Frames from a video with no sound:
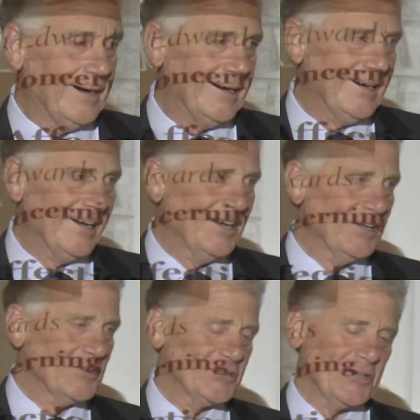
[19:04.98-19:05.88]

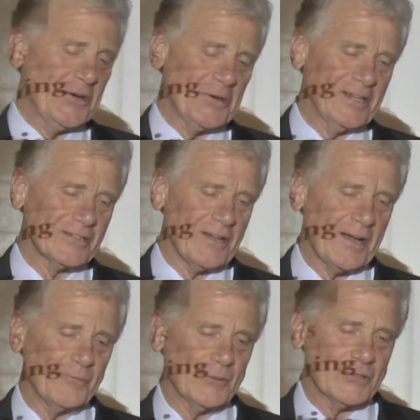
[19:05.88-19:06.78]
Uh, so his
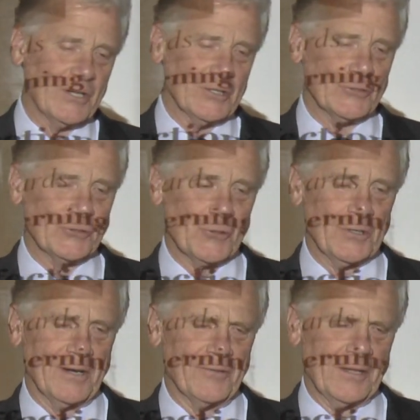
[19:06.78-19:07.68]
life was cut
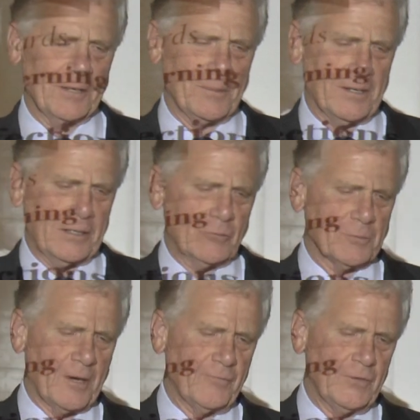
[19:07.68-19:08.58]
short. I think about he was
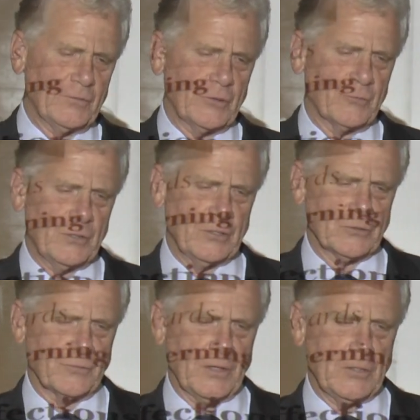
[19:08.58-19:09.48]
about 53
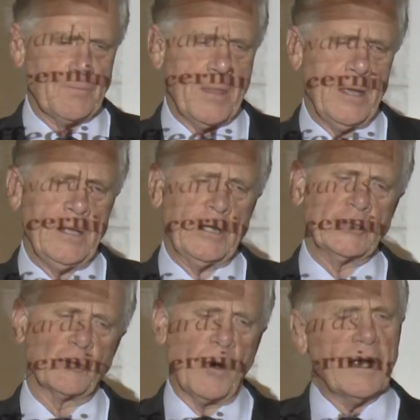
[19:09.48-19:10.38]
years of age.
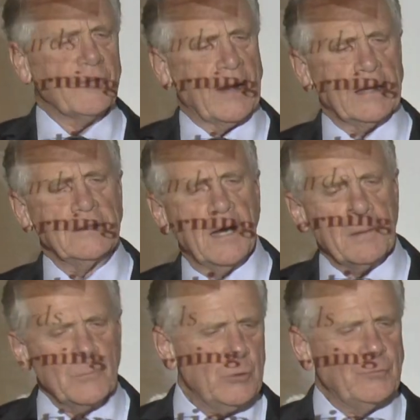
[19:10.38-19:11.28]
His wife had
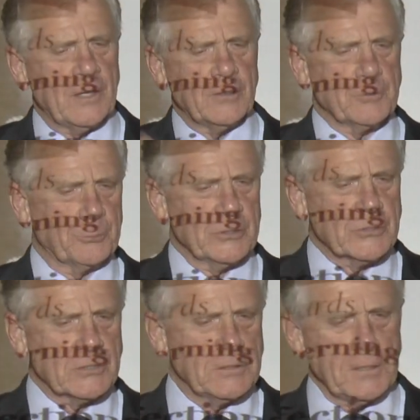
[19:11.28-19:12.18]
not moved down to
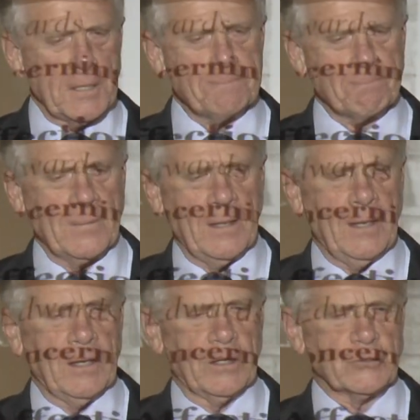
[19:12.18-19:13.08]
Princeton yet.
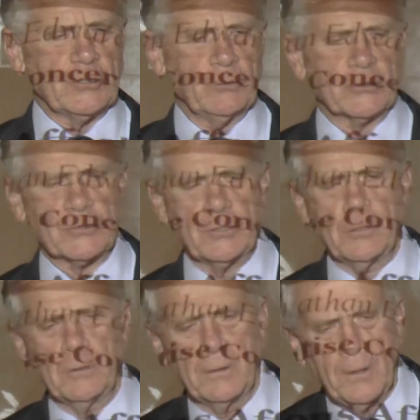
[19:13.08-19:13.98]
Uh, she was
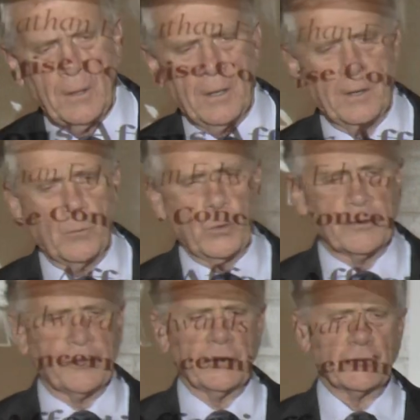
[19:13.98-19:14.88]
still uh,
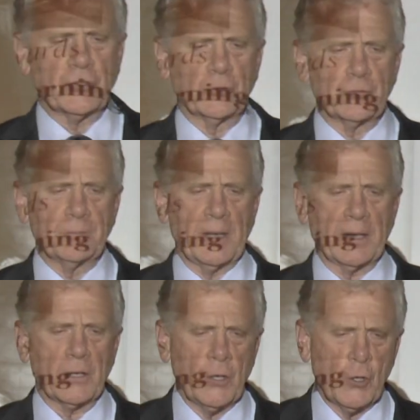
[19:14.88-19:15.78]
with the children
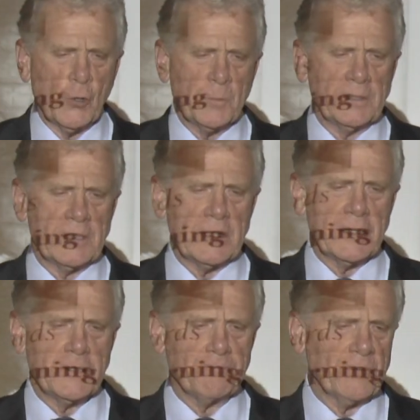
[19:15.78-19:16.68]
back home, and
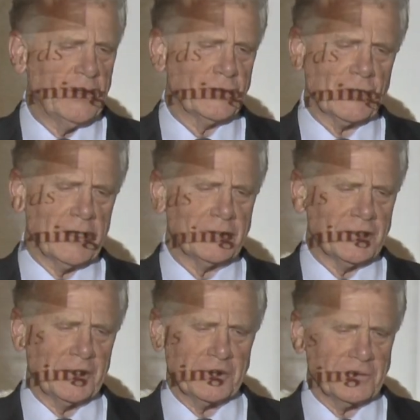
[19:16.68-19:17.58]
he sent
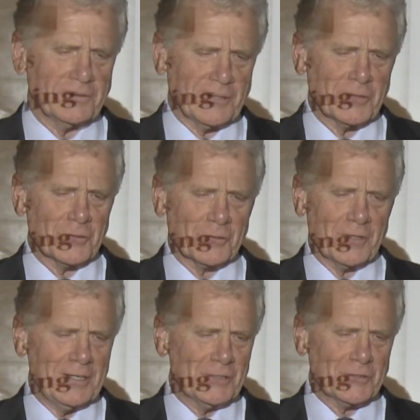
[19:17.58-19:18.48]
uh, tender
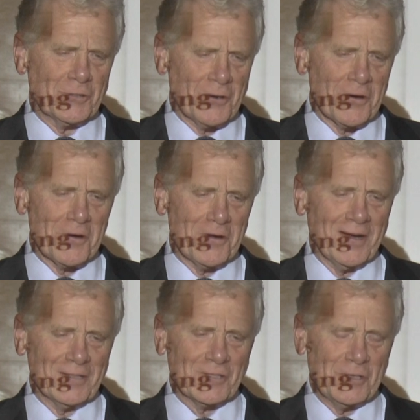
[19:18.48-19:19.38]
greetings to her
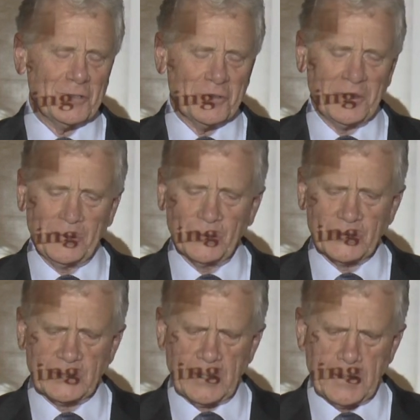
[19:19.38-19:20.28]
as he knew he
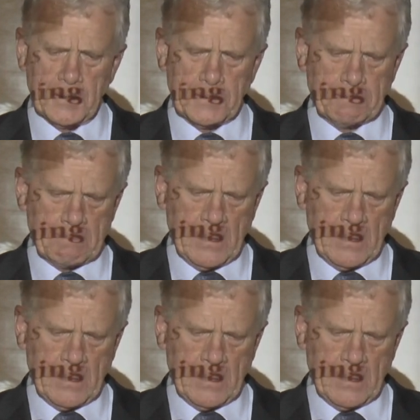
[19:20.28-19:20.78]
was dying.